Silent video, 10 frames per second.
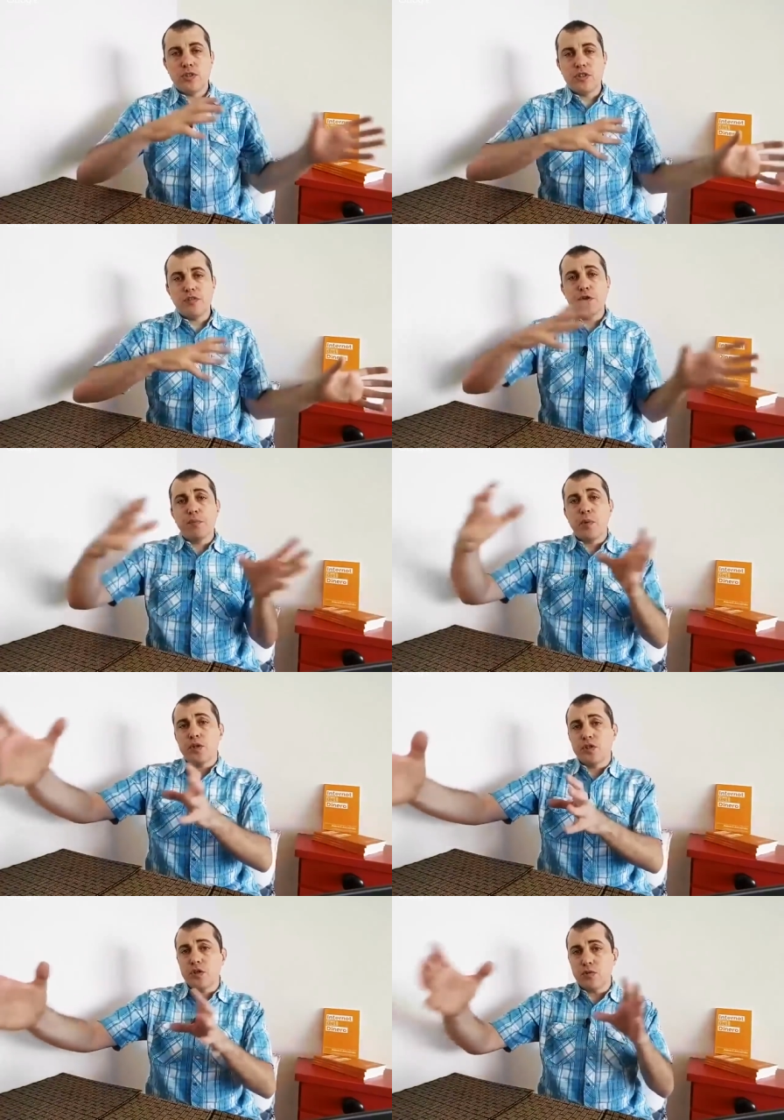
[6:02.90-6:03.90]
with different
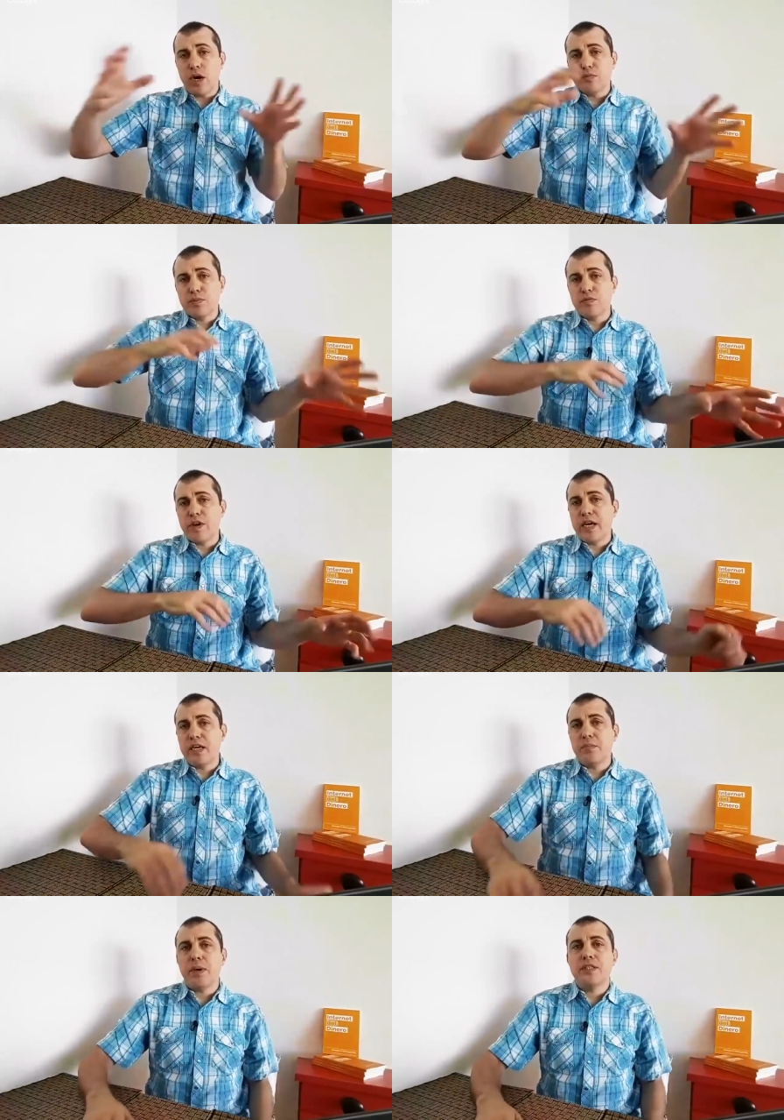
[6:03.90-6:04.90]
parts of the route
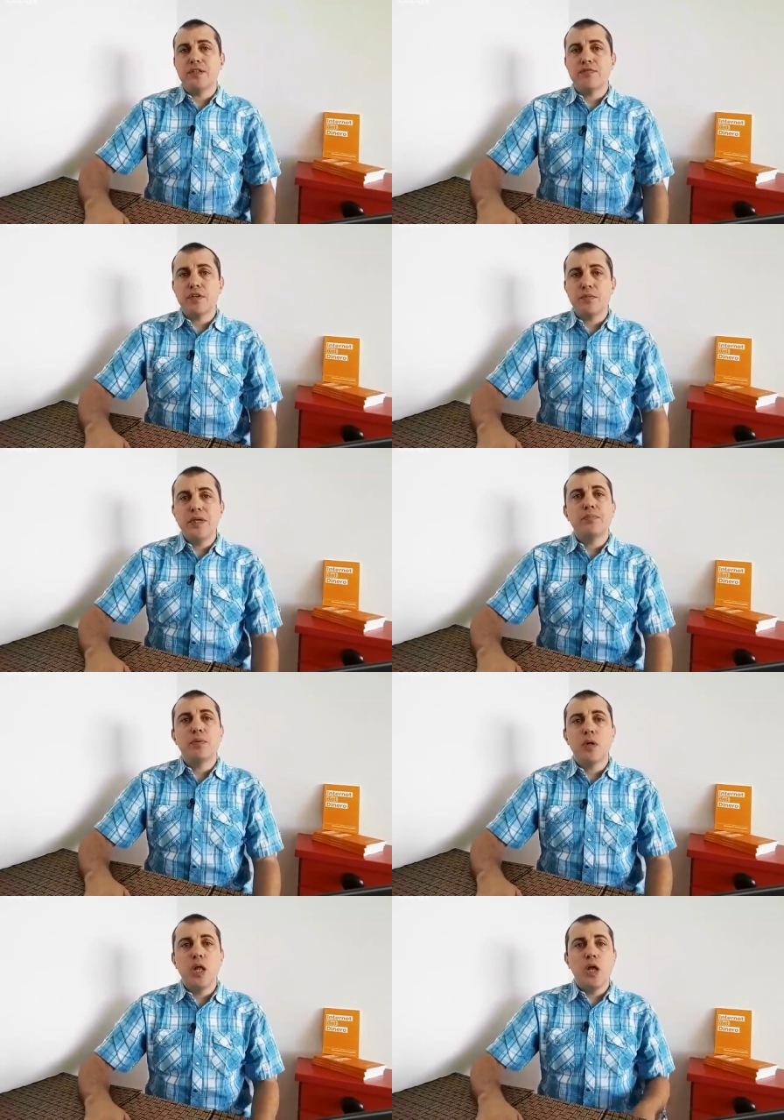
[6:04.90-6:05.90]
provided by different
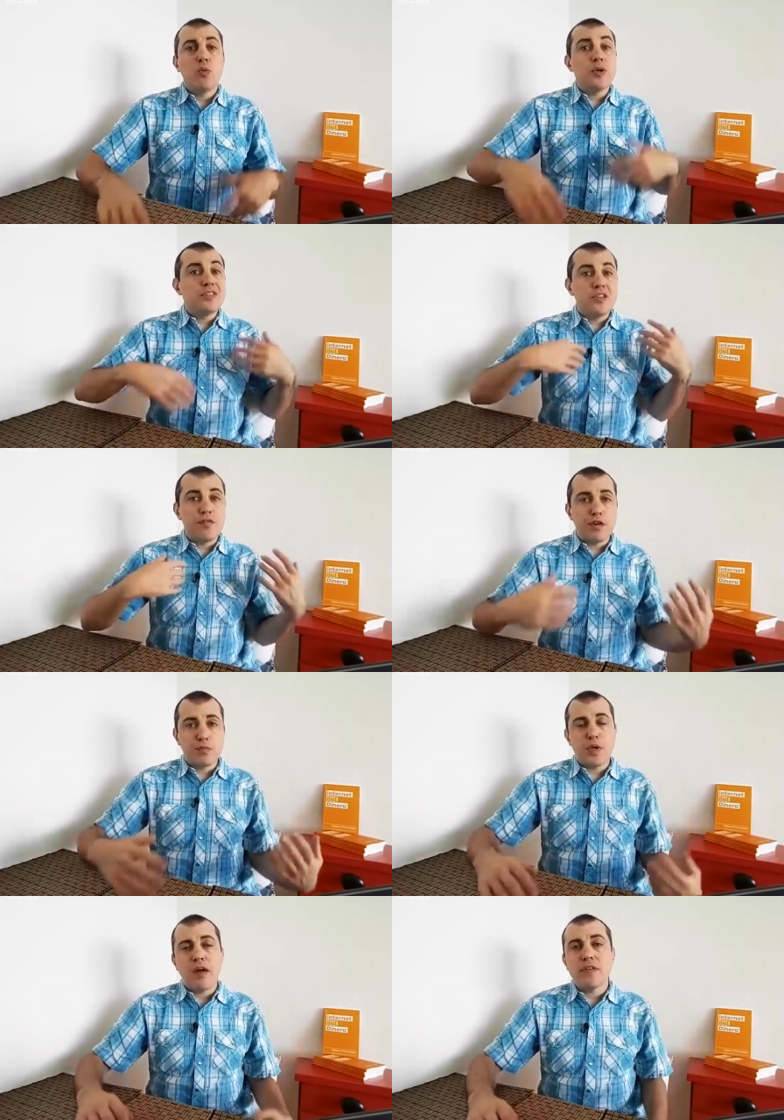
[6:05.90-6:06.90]
people with
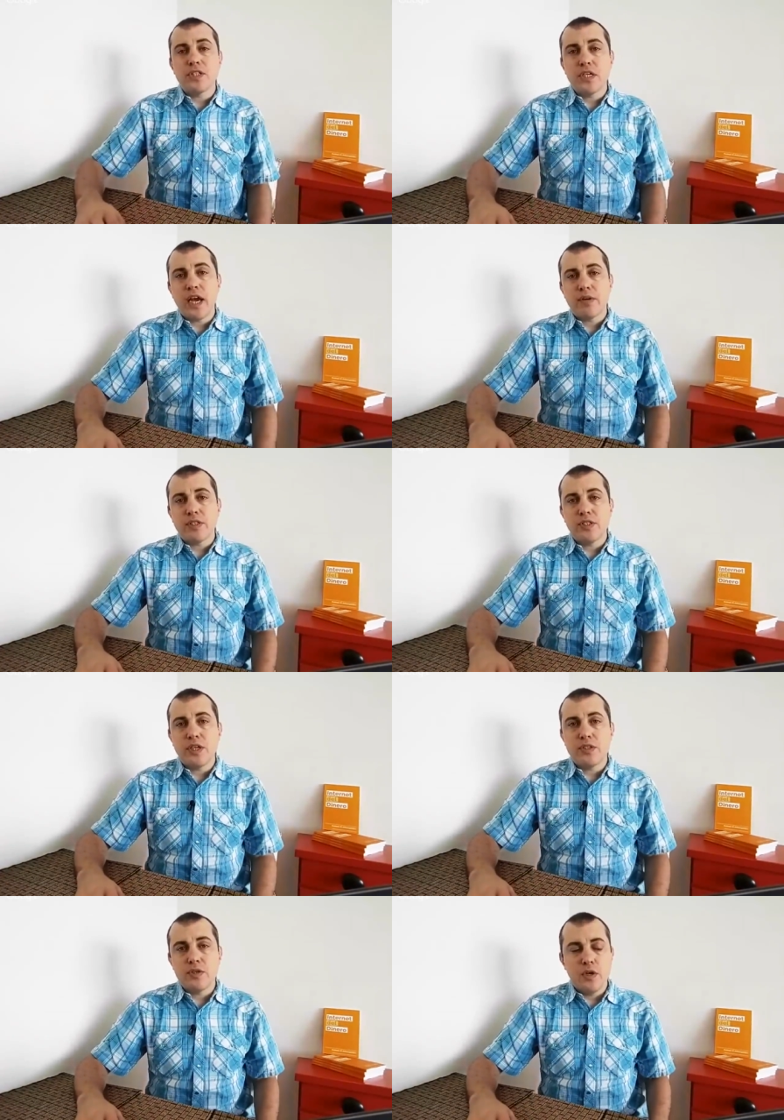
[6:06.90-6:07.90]
different privacy
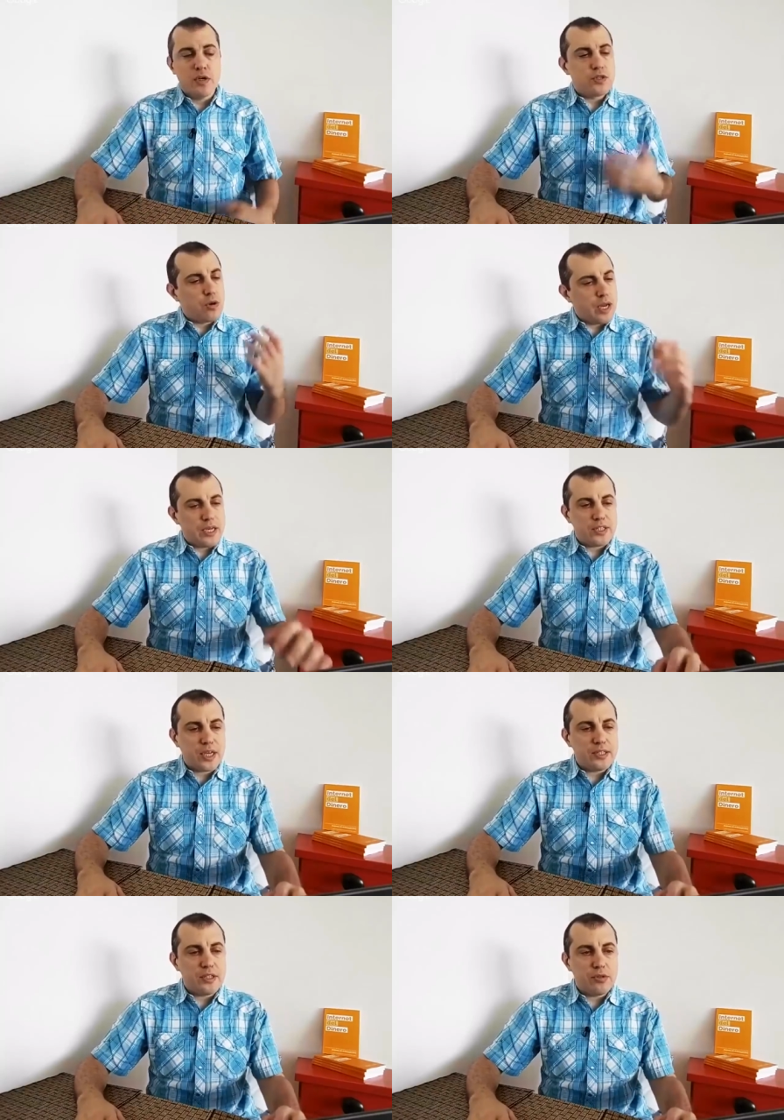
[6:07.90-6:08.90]
guarantees. So, an
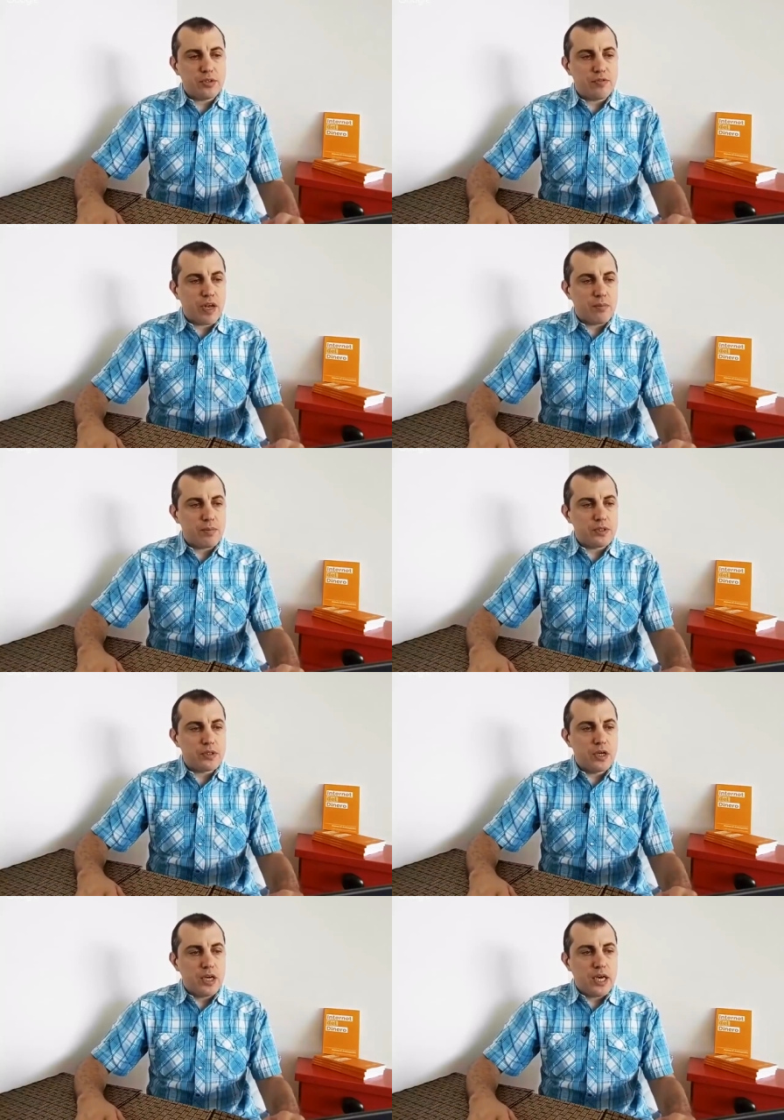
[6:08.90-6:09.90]
exciting new
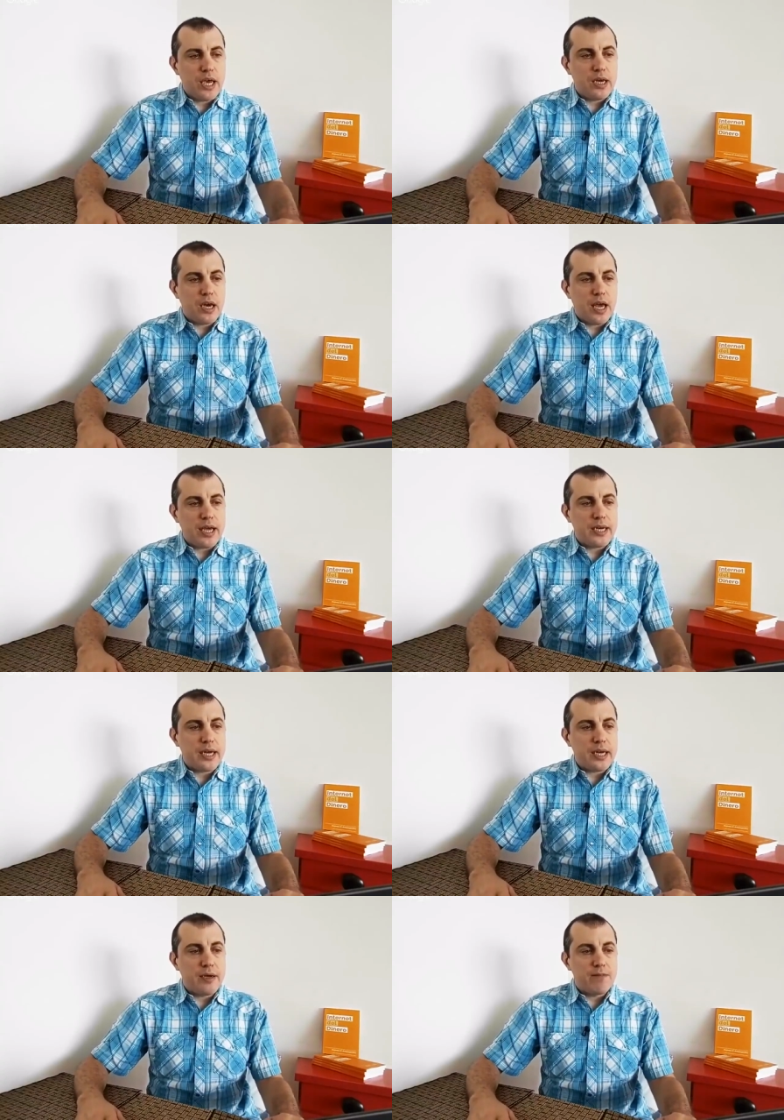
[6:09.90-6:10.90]
development in
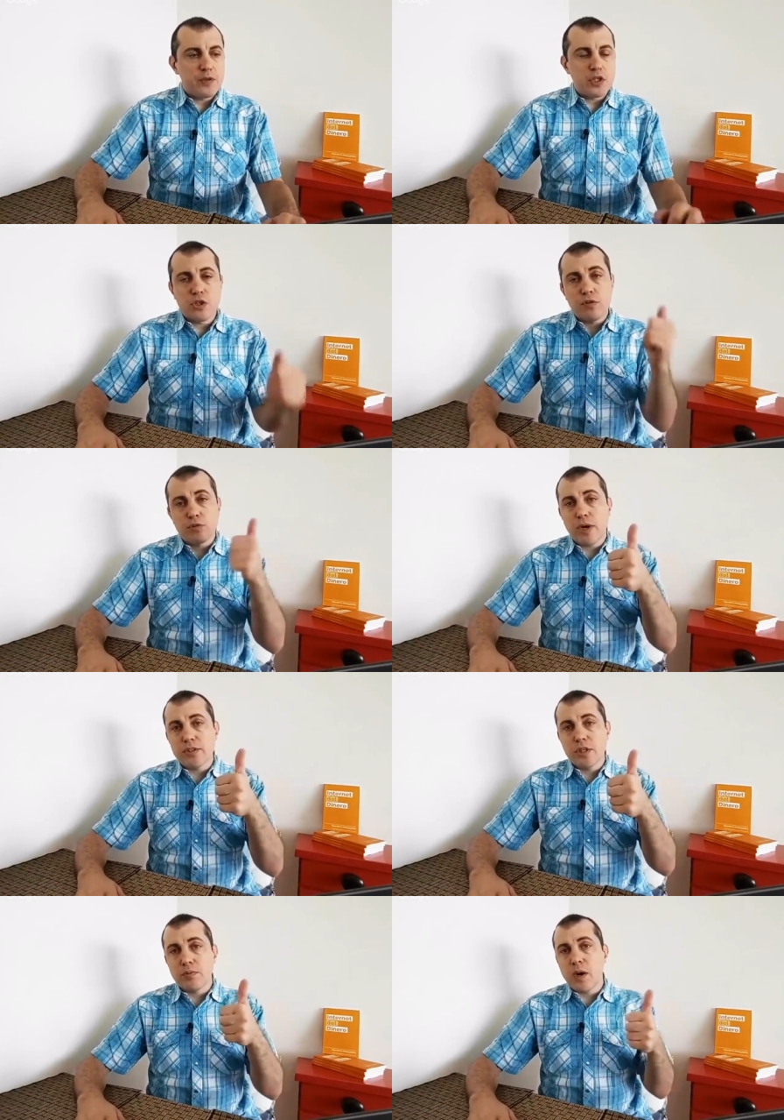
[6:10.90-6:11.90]
Lightning solves
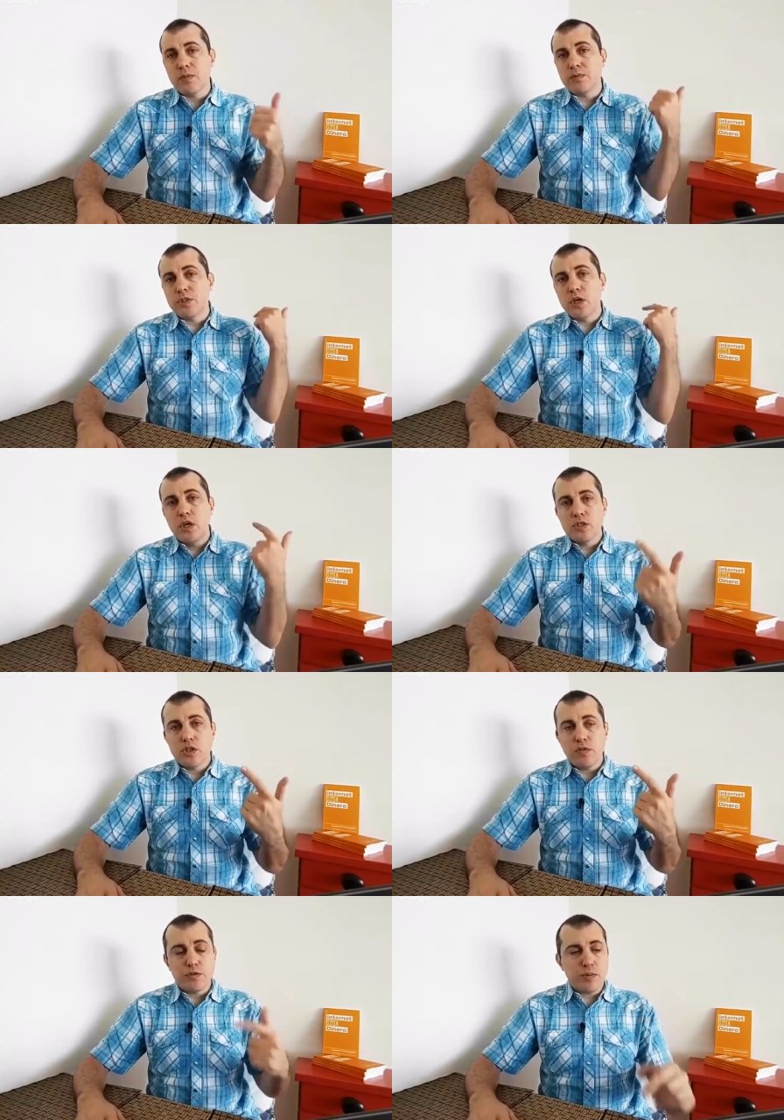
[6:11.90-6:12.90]
routing problems,
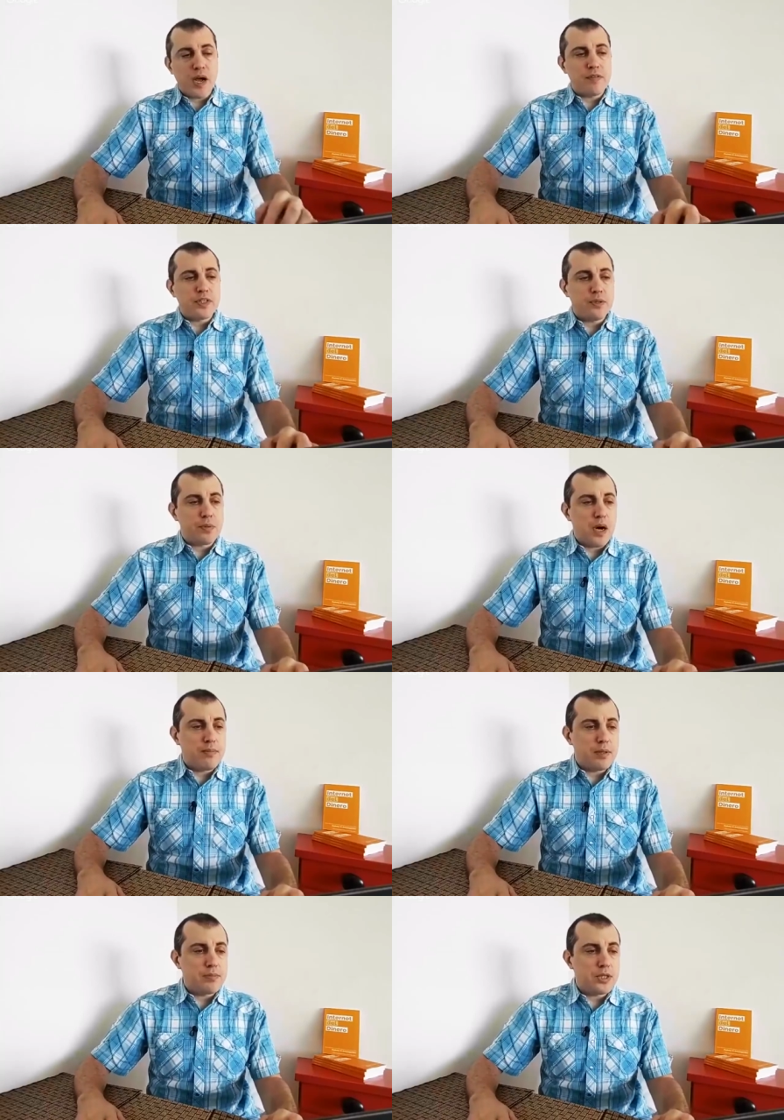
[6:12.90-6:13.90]
solves privacy
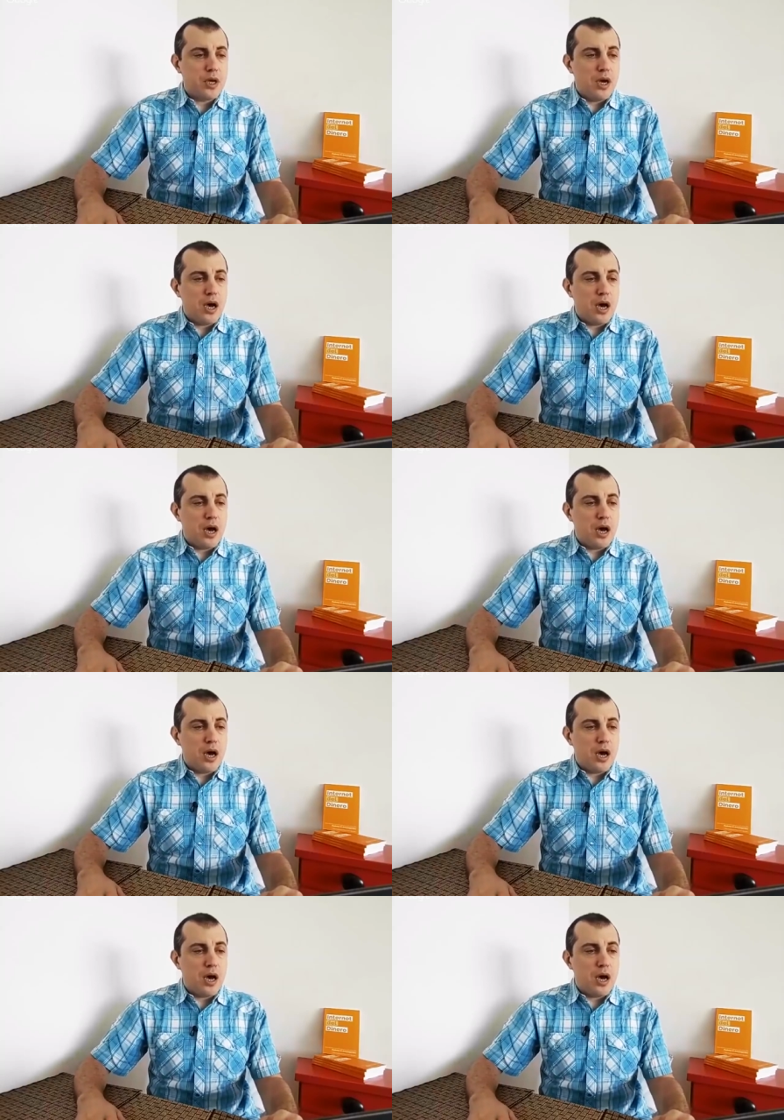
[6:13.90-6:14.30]
problems,